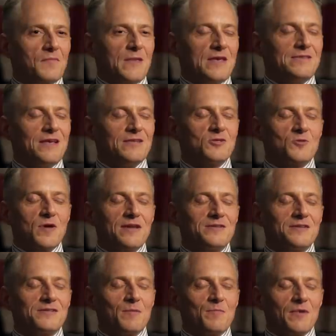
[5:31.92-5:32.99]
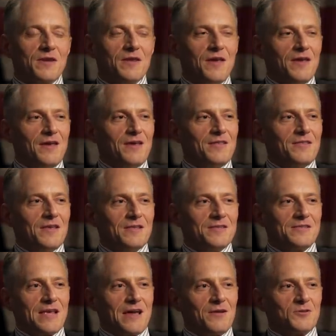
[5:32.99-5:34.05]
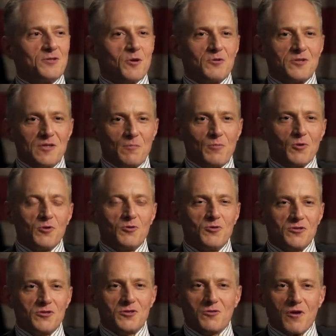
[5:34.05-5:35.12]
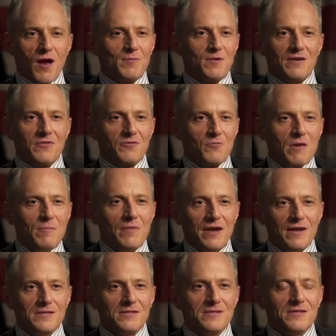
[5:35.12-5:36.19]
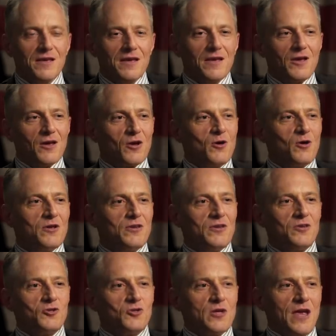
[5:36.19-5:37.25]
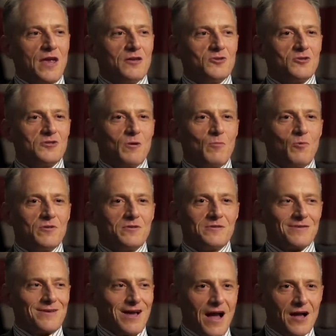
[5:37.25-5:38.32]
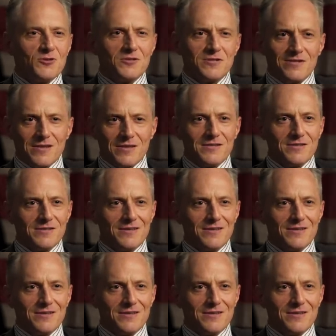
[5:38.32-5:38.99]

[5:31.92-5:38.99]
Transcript: Isn't it strange that something that sounds so simple, you just described it in 3 minutes, could change someone's consciousness?